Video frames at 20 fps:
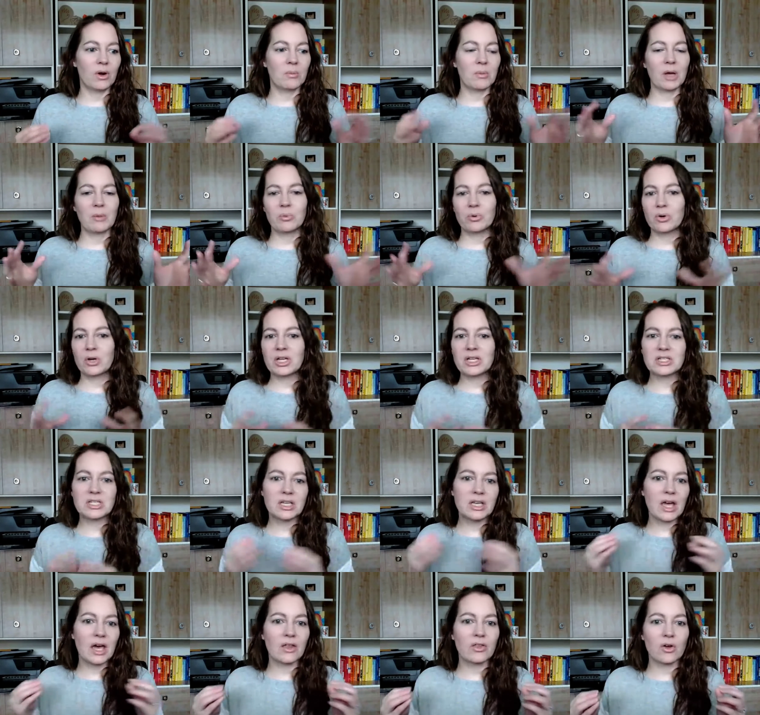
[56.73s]
putting
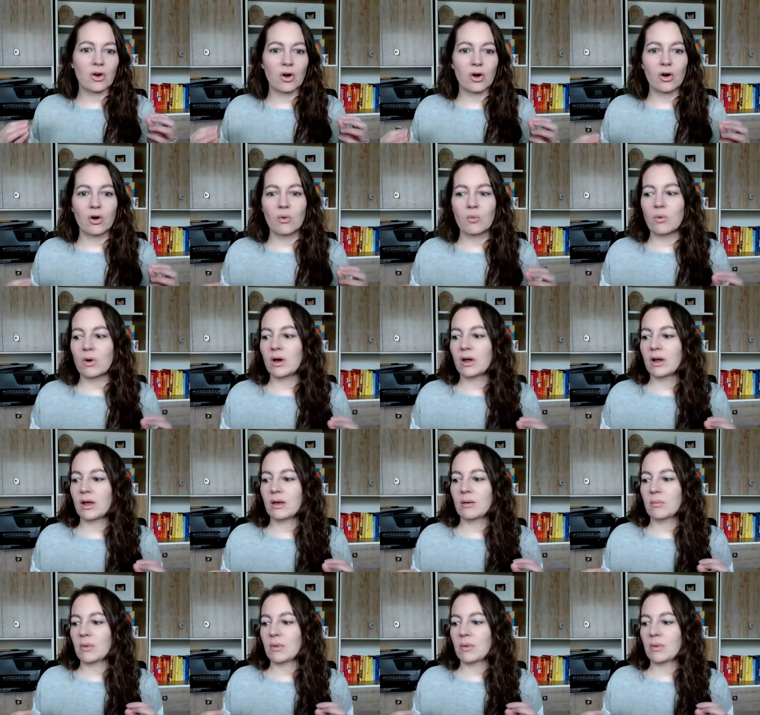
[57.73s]
together? What am